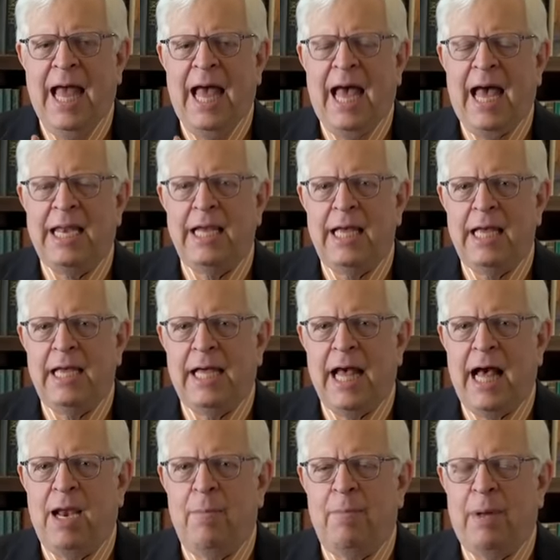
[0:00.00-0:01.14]
and a
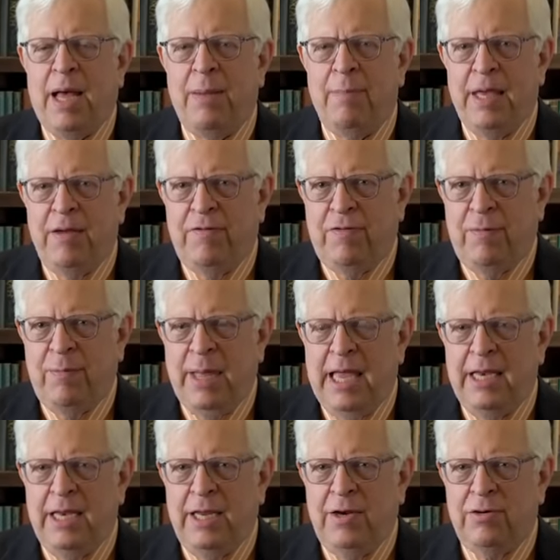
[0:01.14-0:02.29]
column by me from
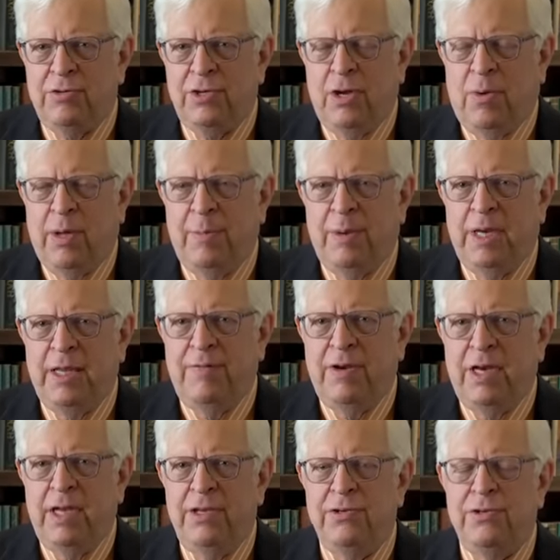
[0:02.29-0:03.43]
eight years ago, I believe it
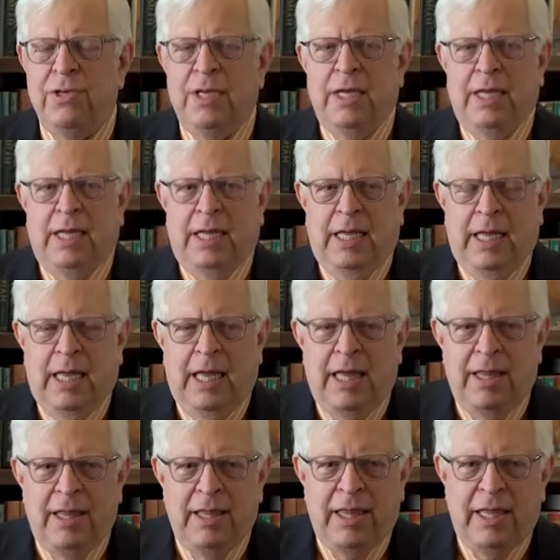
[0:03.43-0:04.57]
is,
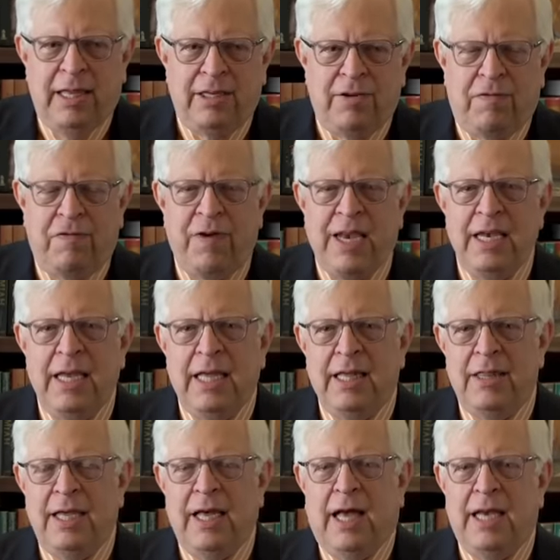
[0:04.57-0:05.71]
defending
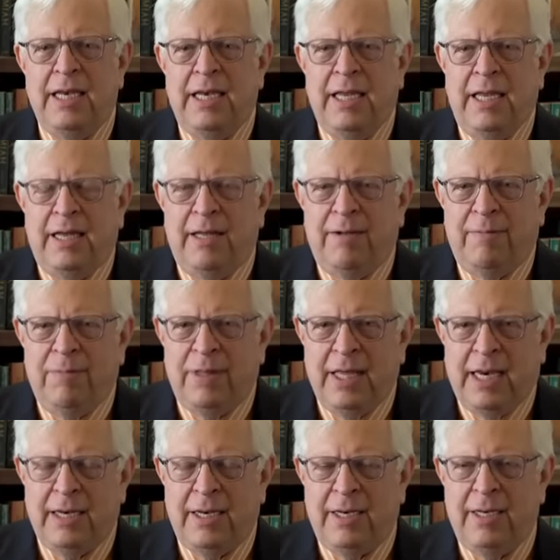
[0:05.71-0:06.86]
the idea
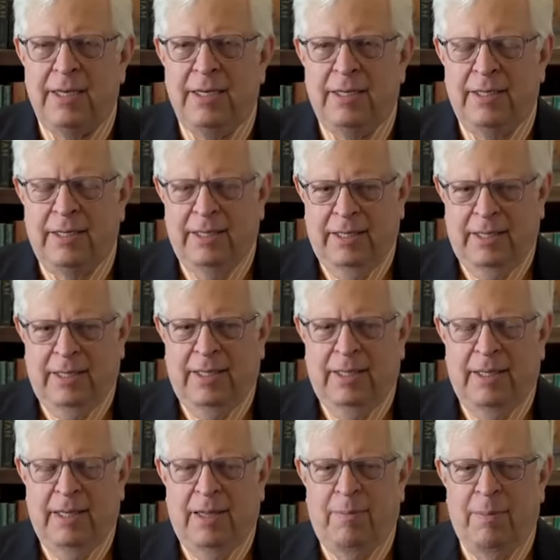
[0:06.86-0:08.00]
that
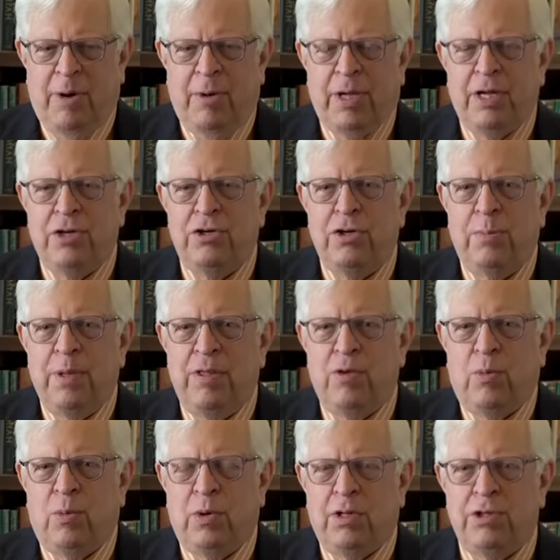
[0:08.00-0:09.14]
America should be the
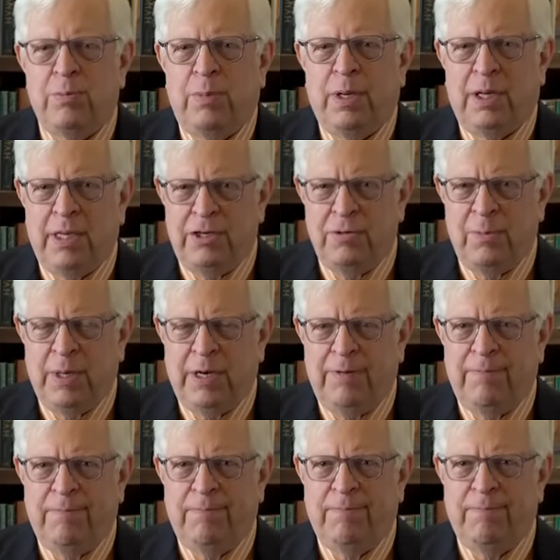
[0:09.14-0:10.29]
world's policeman.
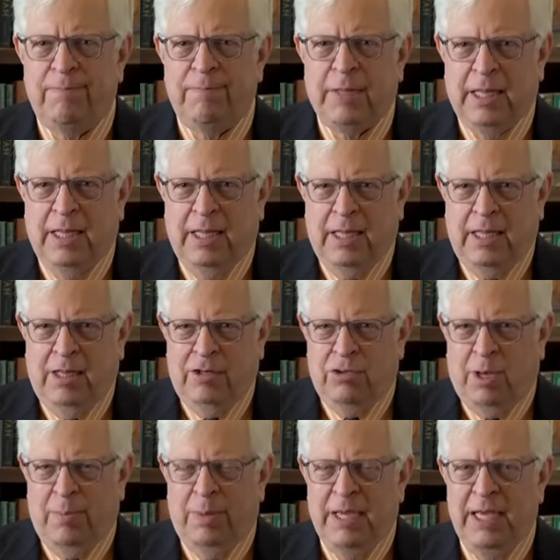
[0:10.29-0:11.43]
So
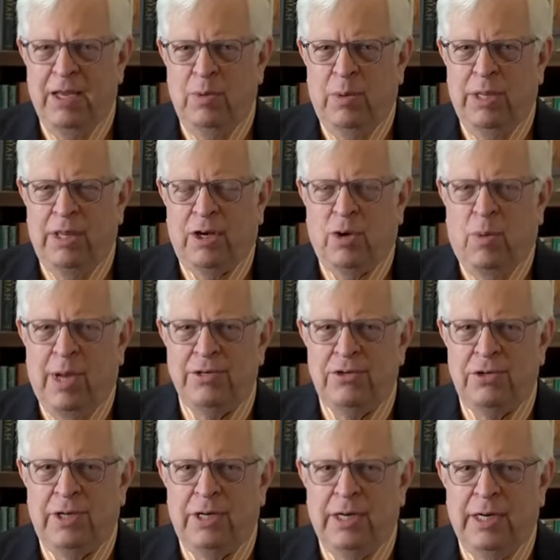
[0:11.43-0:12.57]
I begin with the
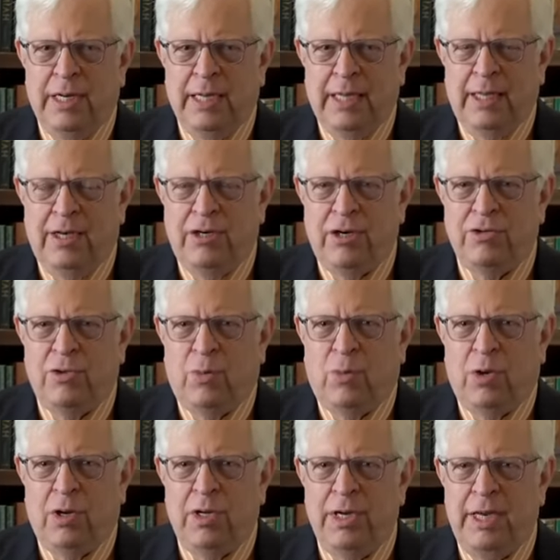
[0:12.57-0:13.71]
question Does the world